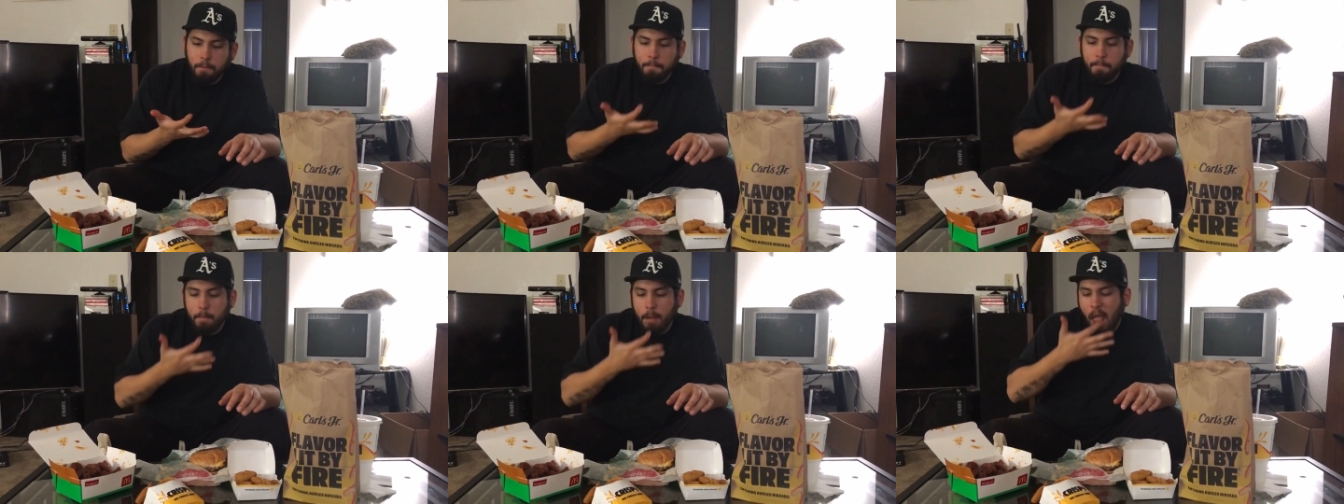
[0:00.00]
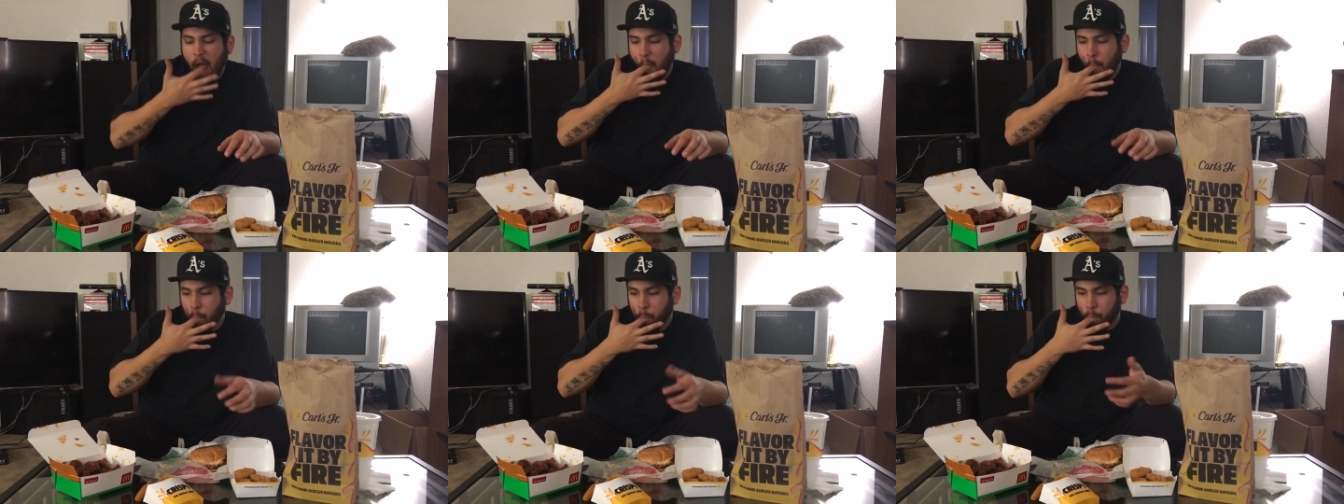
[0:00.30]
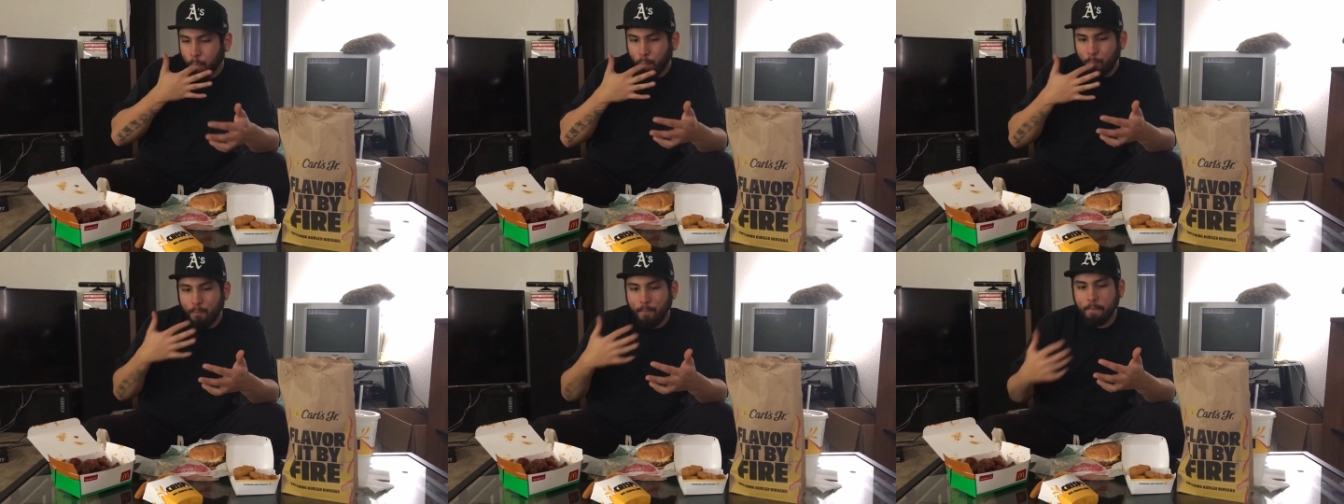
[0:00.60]

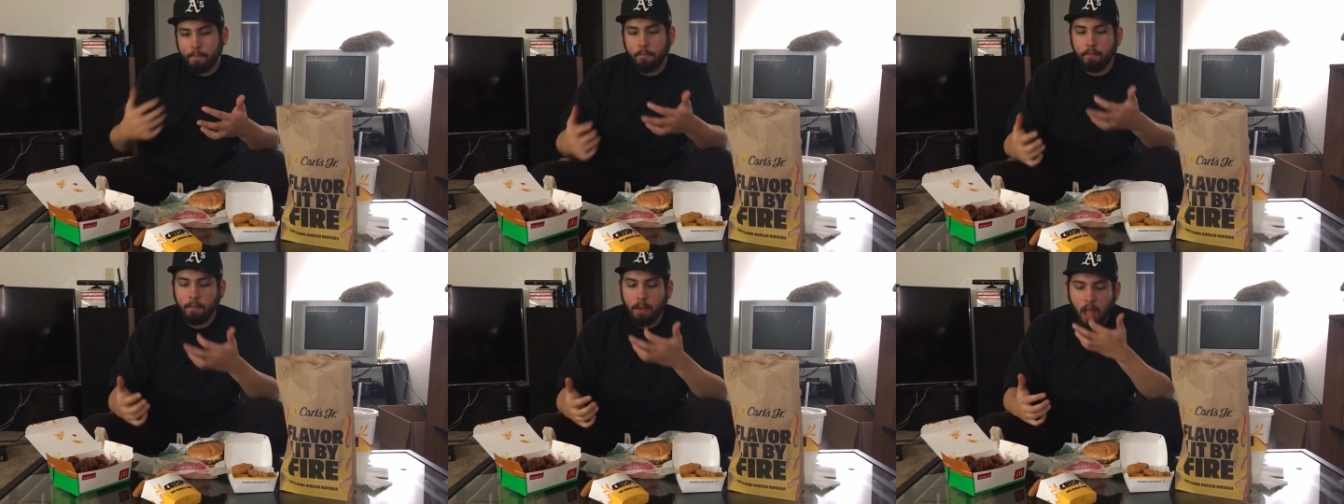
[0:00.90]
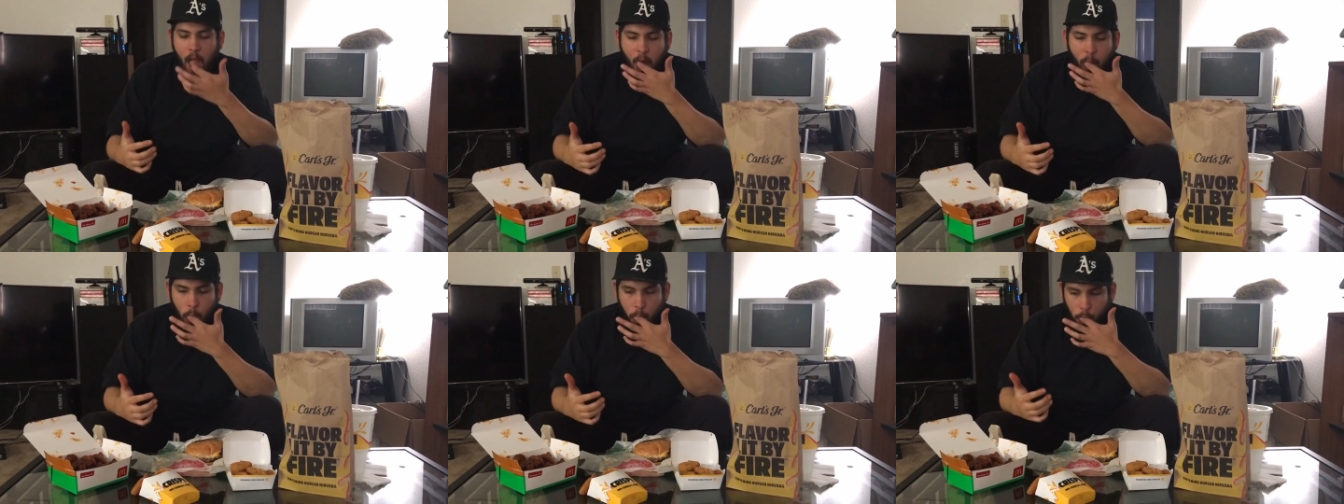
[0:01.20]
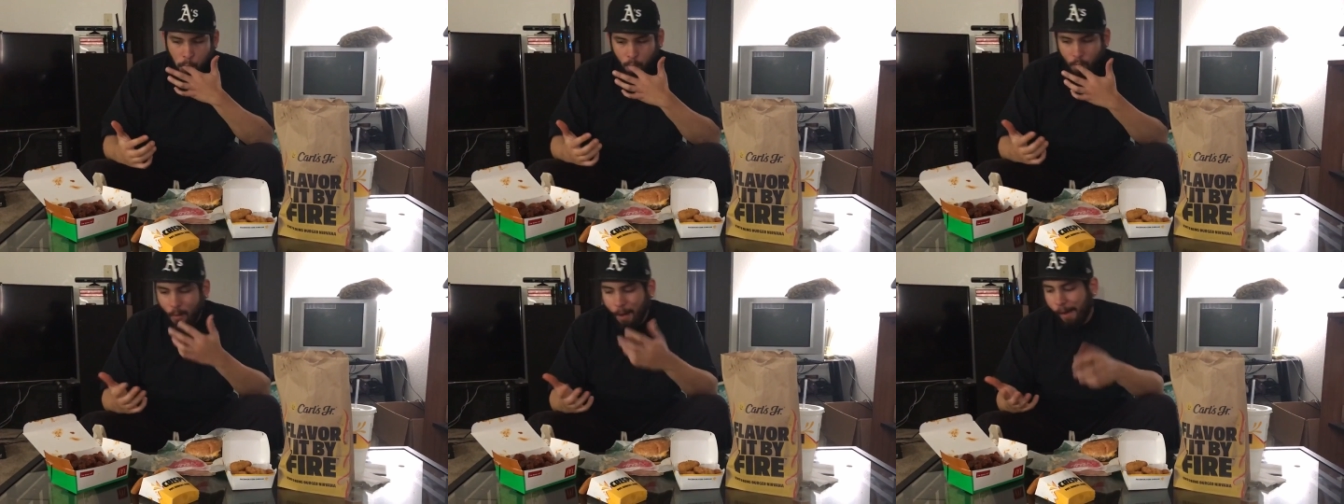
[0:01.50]
Damn.
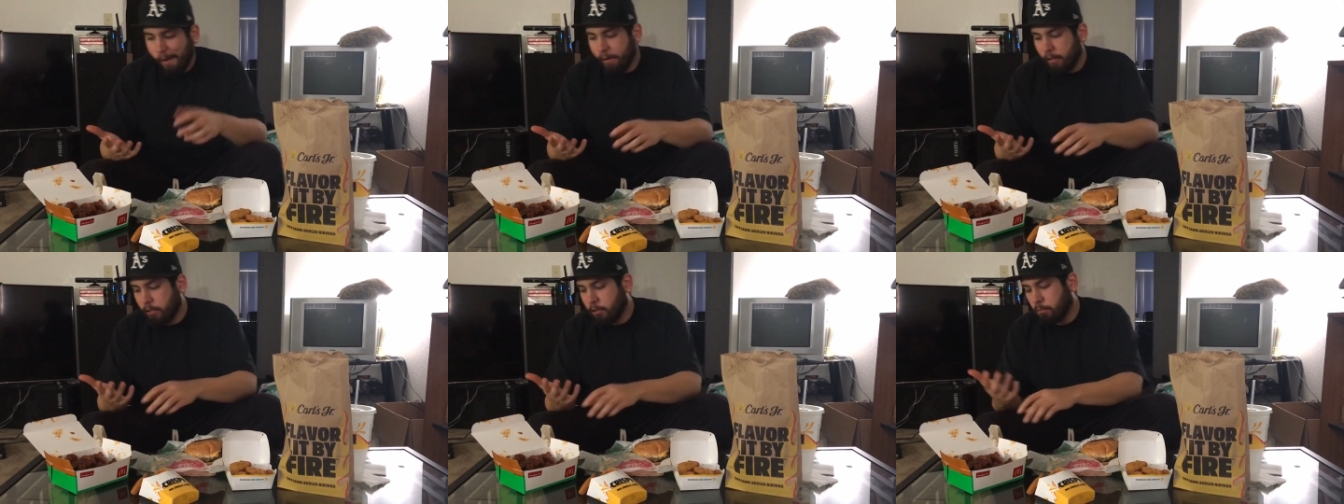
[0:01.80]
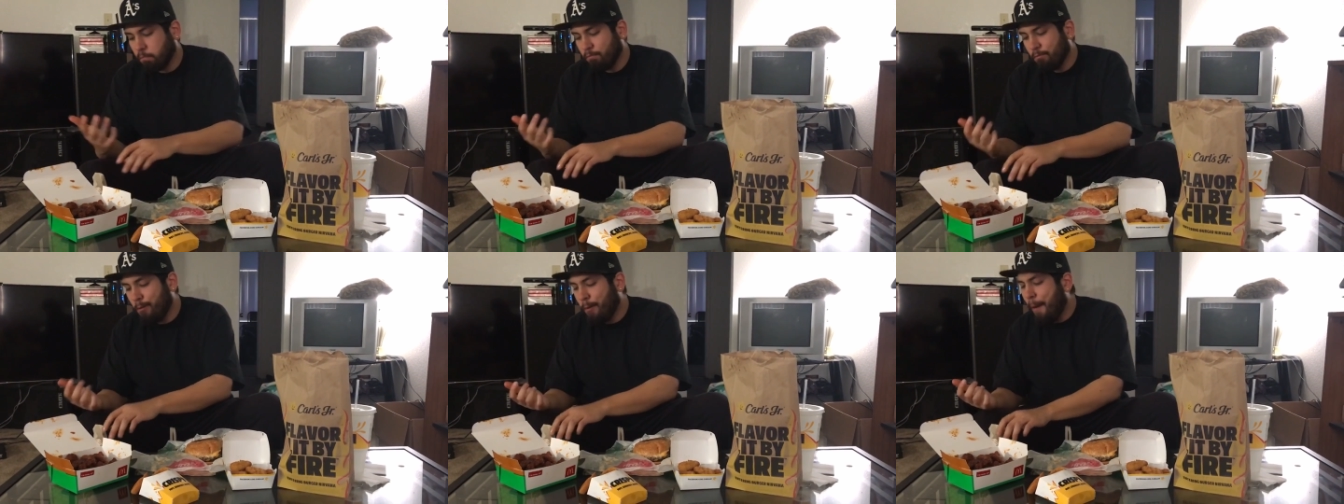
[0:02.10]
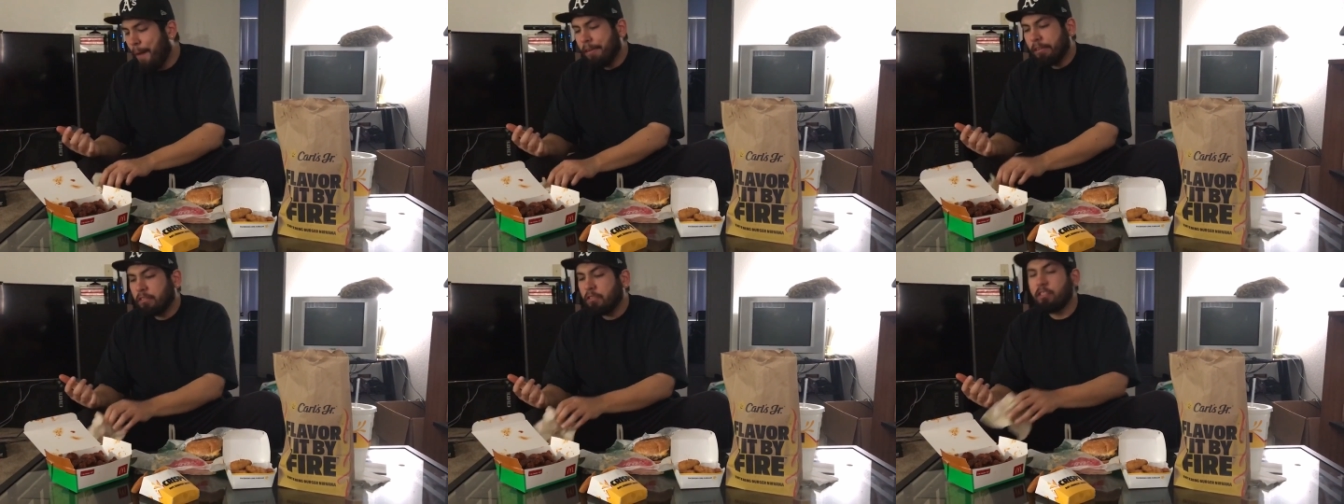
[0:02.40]
Um,
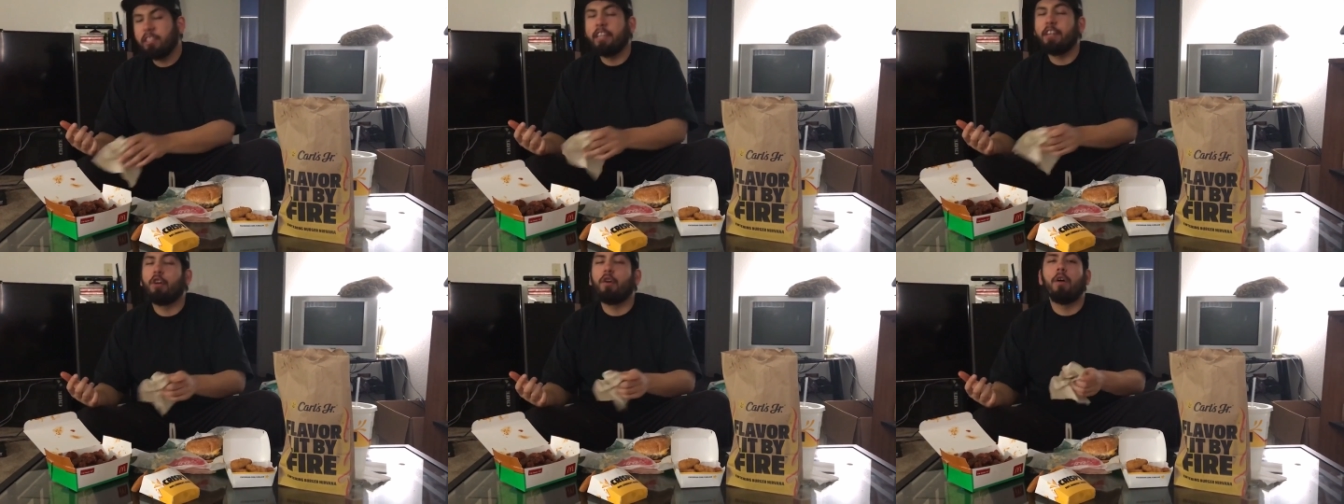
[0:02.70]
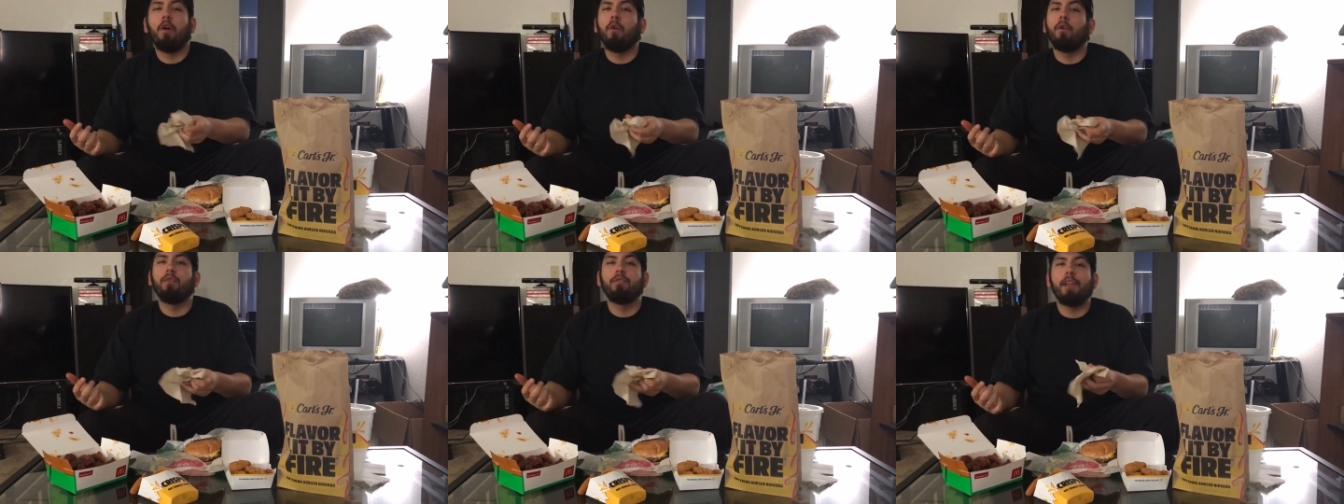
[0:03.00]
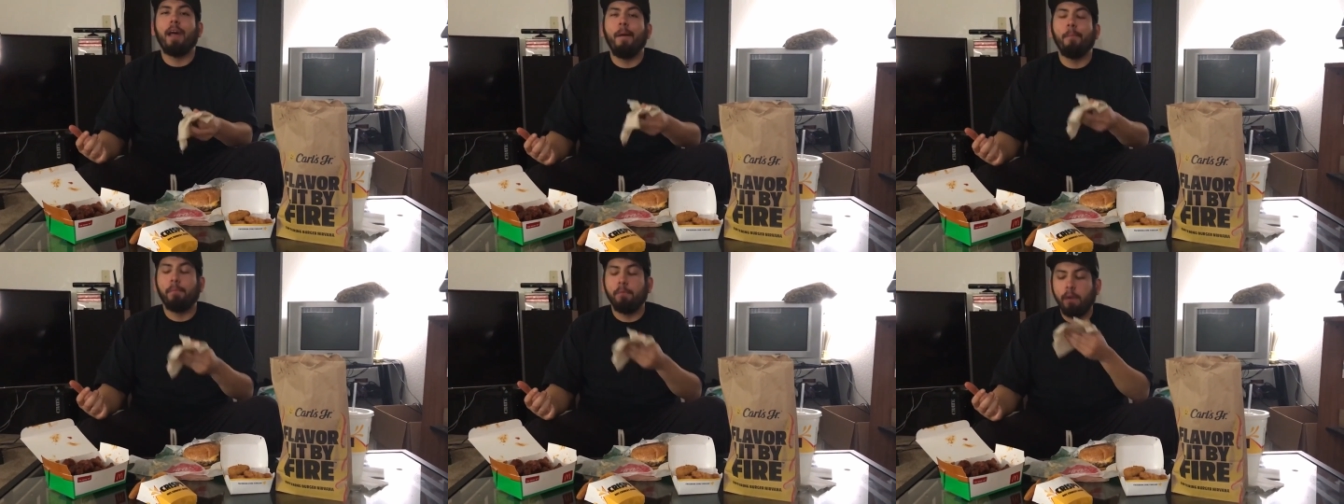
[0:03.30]
they don't hold
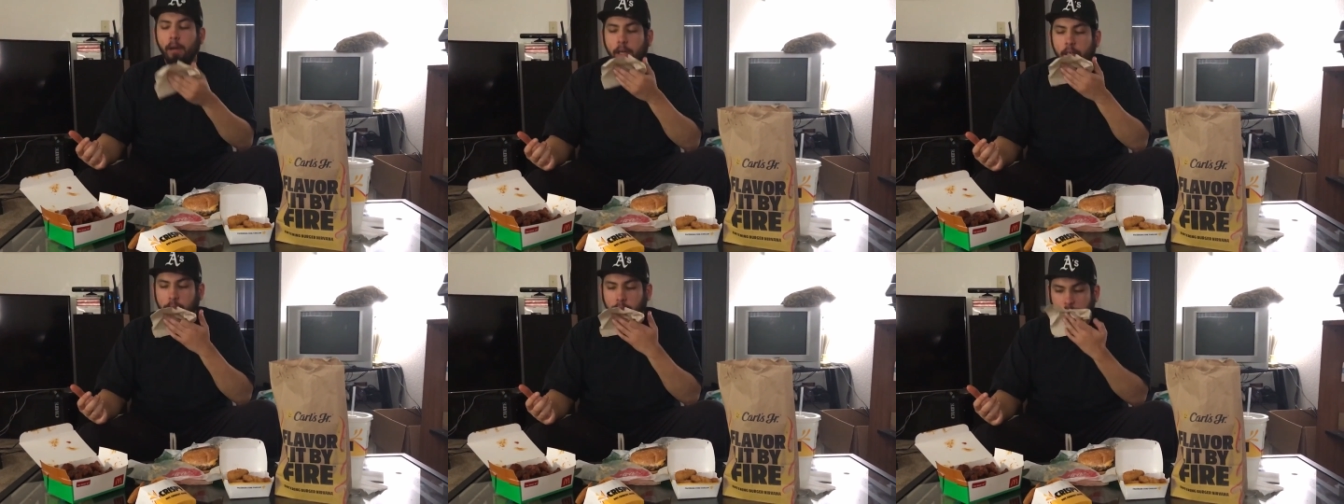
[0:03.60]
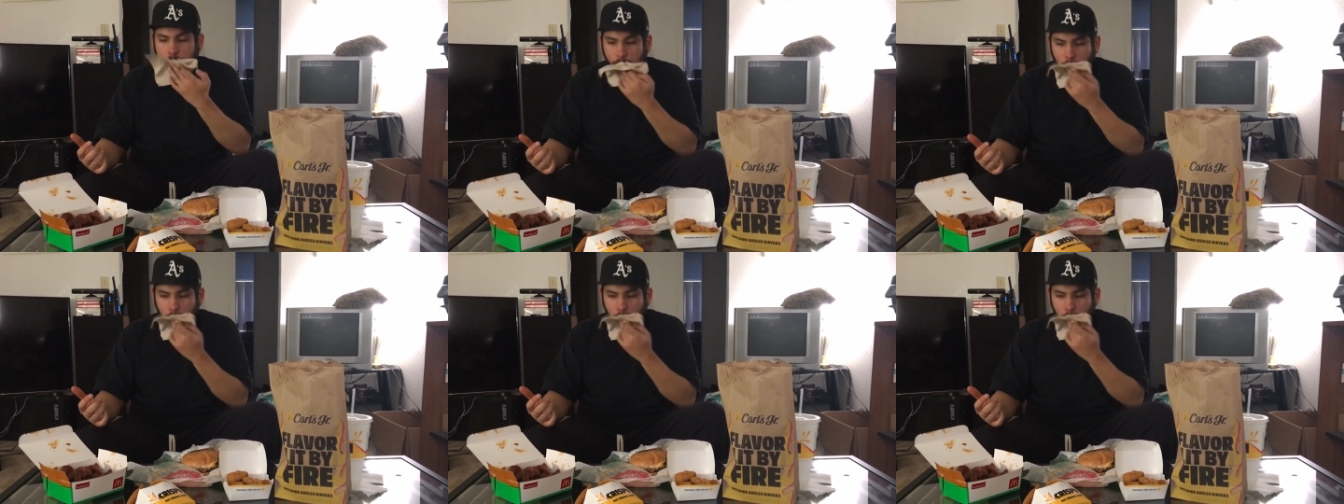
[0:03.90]
up well.